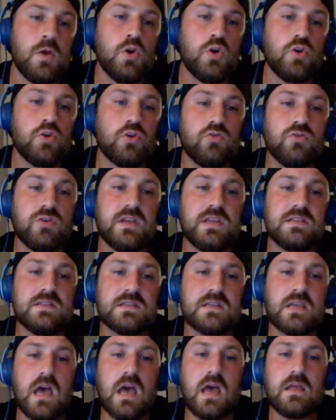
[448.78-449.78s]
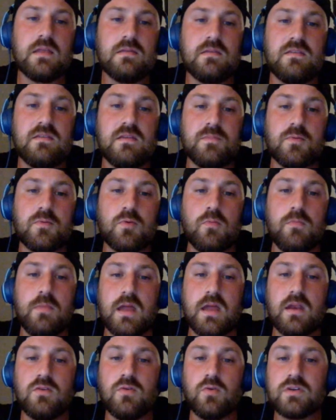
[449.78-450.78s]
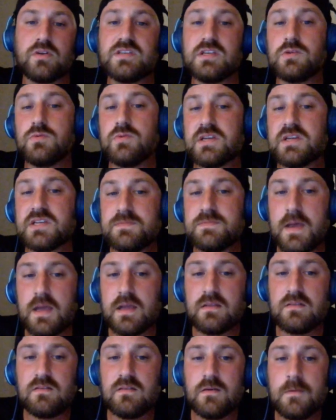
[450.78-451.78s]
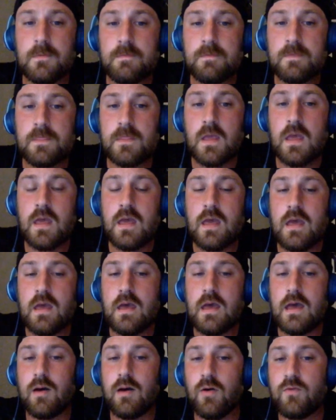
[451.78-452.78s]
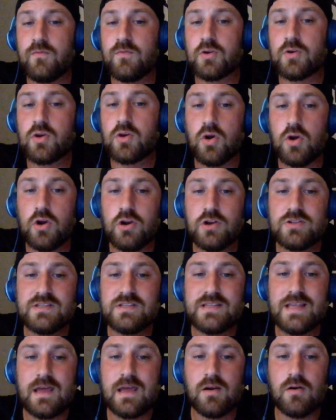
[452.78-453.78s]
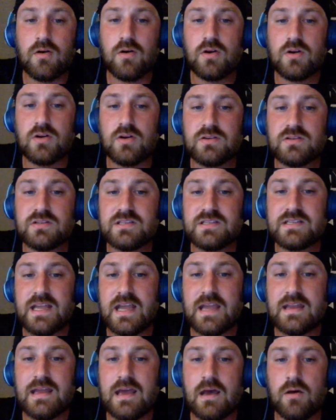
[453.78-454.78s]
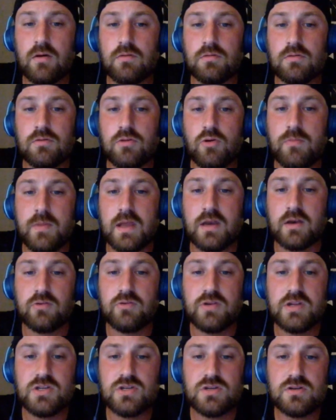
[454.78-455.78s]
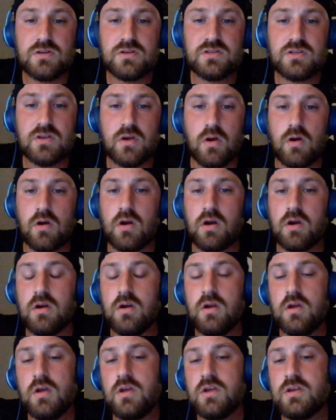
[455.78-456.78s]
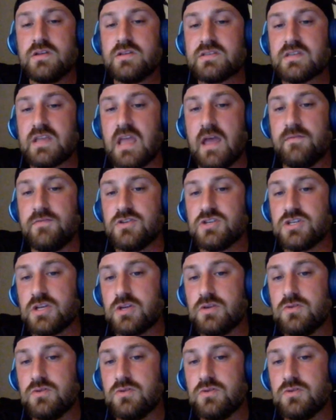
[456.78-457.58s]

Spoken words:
Green's got the typical mana dorks that you would expect. However, cards that are standout low mana creatures are Scavenging